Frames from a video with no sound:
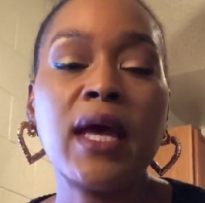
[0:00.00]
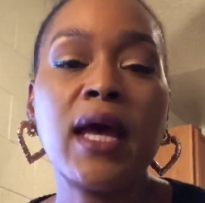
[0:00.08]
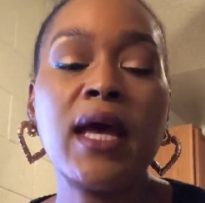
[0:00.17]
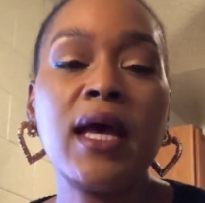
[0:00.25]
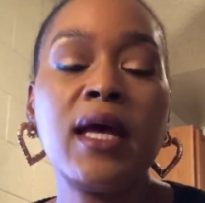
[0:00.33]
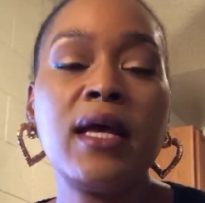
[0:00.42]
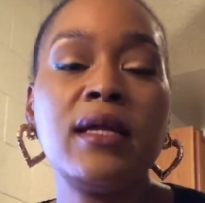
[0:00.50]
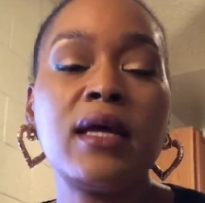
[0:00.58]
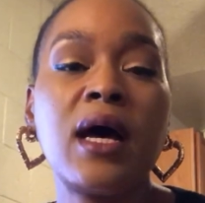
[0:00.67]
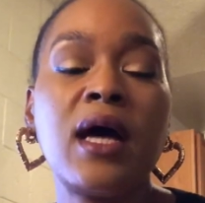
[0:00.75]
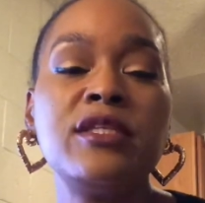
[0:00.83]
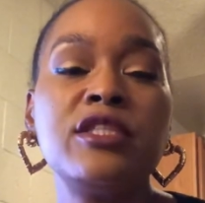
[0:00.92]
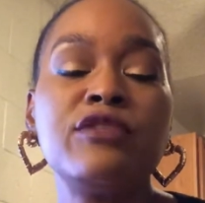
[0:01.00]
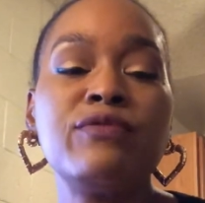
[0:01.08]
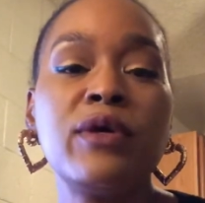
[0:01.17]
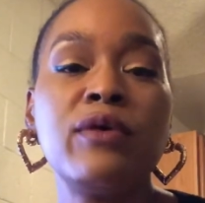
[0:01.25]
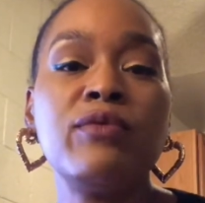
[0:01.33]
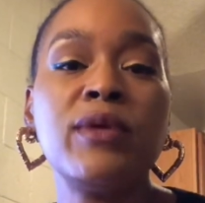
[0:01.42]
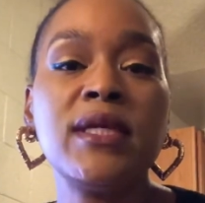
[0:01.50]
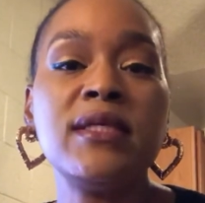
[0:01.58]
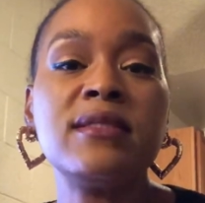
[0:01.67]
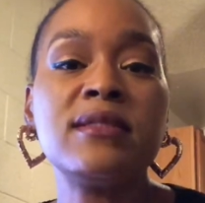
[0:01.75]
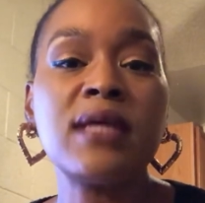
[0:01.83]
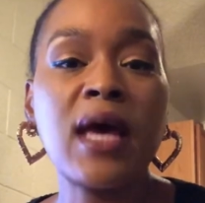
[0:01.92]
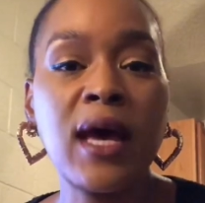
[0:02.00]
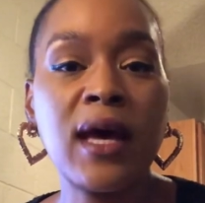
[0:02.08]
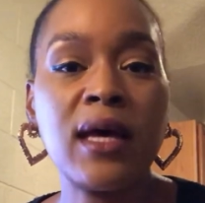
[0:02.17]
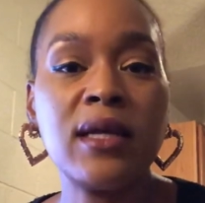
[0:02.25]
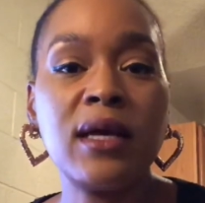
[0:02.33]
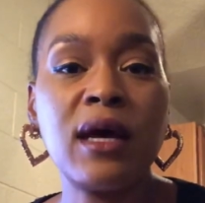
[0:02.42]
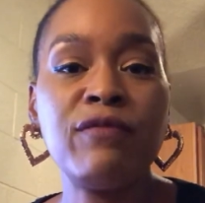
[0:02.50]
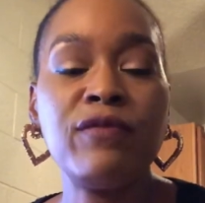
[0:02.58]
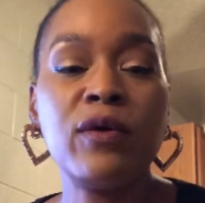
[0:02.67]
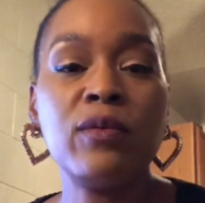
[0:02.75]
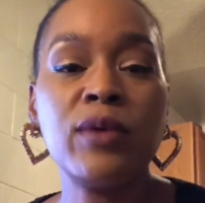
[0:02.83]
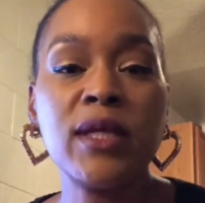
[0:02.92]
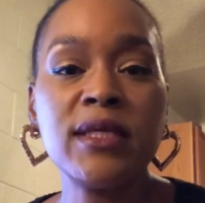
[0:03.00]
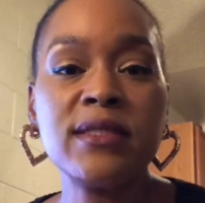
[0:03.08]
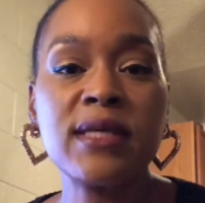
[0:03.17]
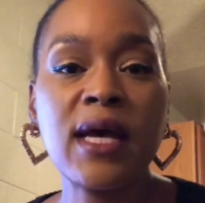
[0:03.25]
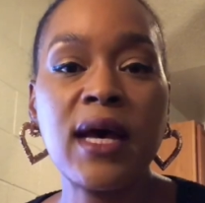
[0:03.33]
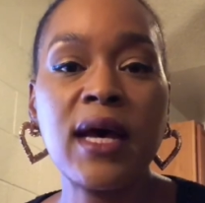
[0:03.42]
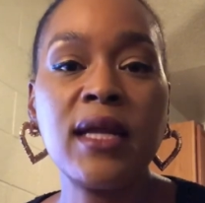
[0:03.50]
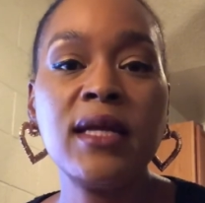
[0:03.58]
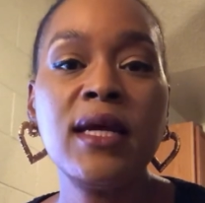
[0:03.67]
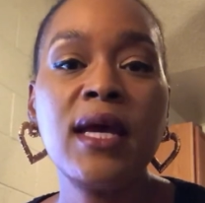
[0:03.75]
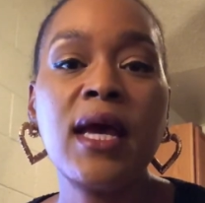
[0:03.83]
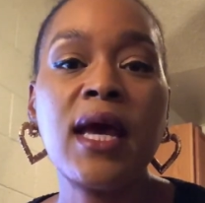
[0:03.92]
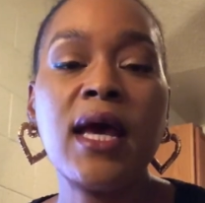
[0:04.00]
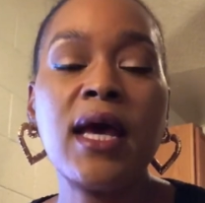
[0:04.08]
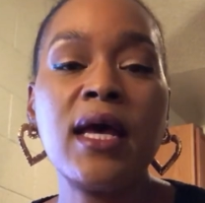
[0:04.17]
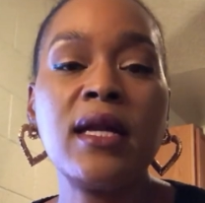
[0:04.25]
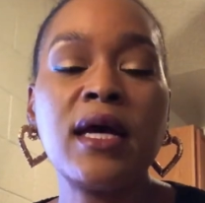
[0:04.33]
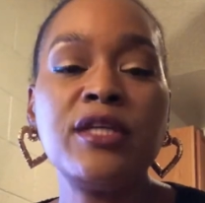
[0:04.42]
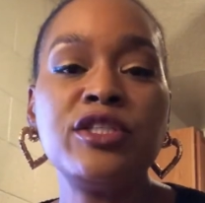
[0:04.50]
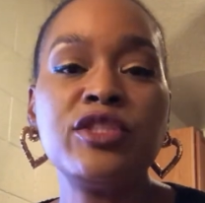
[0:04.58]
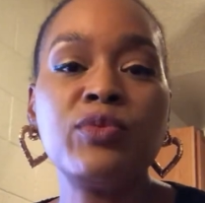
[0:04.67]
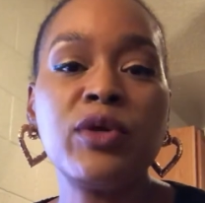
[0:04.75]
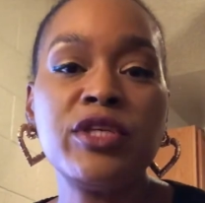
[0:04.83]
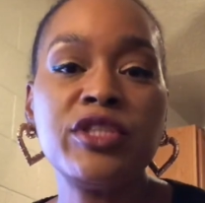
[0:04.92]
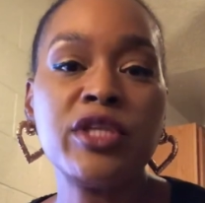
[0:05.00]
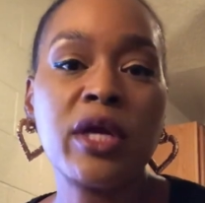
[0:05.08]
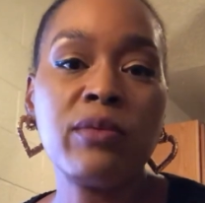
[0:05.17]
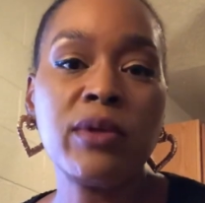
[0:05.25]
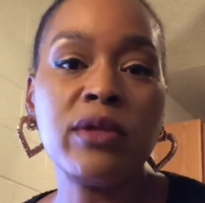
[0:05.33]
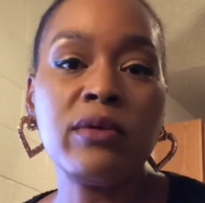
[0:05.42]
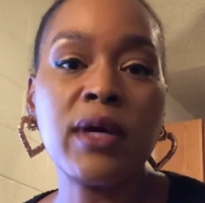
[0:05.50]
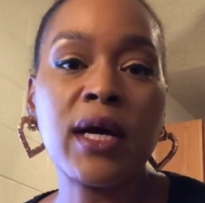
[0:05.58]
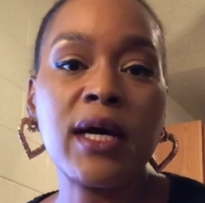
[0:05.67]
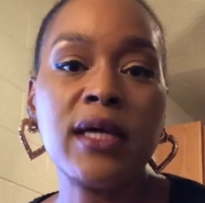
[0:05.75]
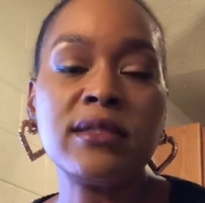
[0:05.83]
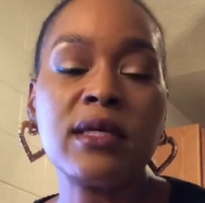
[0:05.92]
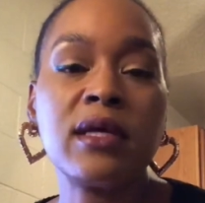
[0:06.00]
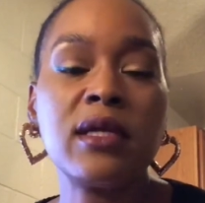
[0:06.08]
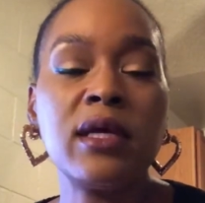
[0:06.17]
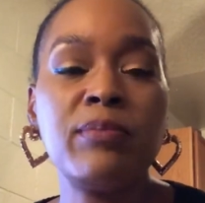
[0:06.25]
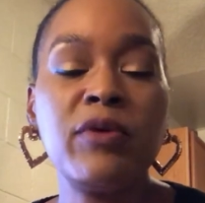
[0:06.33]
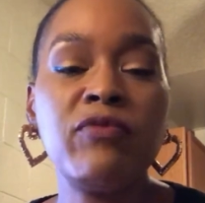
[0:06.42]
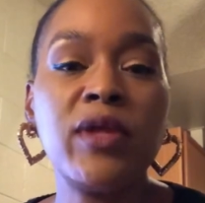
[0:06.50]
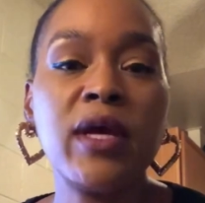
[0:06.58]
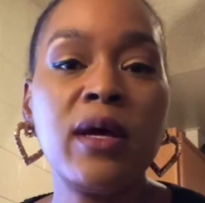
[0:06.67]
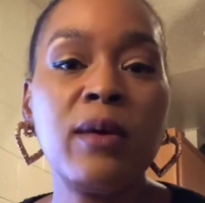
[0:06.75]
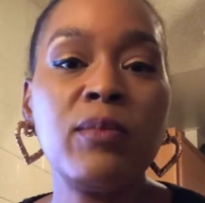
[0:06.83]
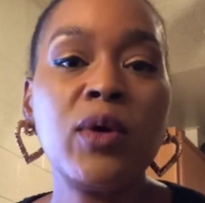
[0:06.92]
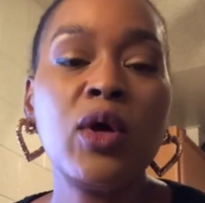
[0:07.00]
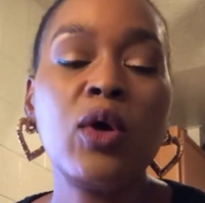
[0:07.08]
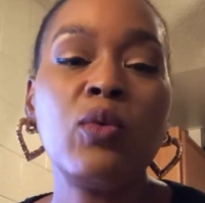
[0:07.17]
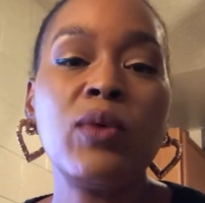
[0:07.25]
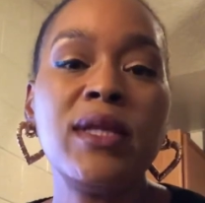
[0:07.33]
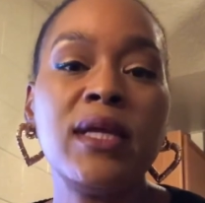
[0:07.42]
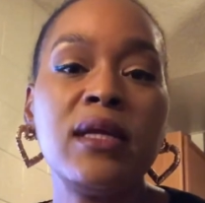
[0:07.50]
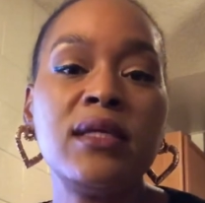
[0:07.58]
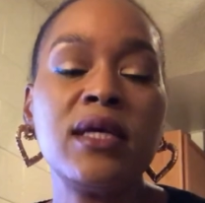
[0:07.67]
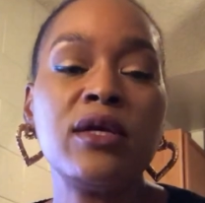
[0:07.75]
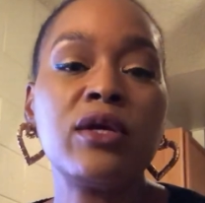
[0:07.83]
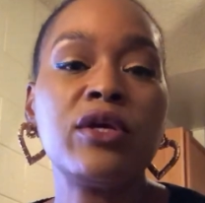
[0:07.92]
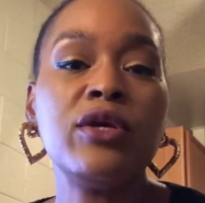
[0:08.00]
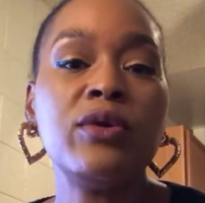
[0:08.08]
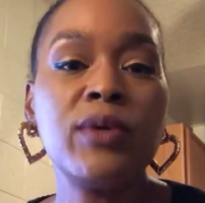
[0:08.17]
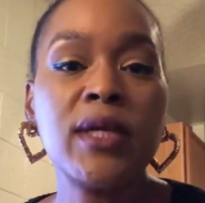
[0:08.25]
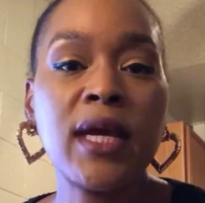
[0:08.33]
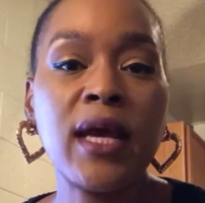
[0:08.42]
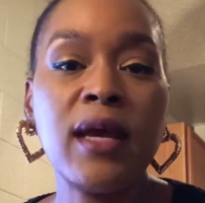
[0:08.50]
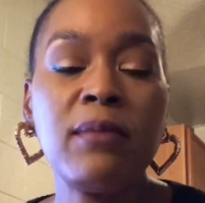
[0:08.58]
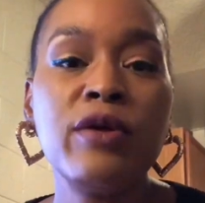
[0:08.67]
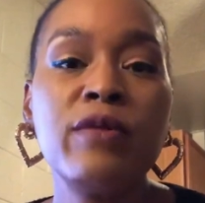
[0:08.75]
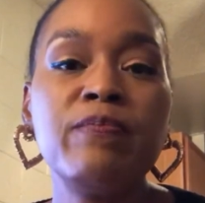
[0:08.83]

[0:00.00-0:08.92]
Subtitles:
And I just feel really sad. I feel really sad. And I just want to share with you guys a clip of them when they did a Q&A.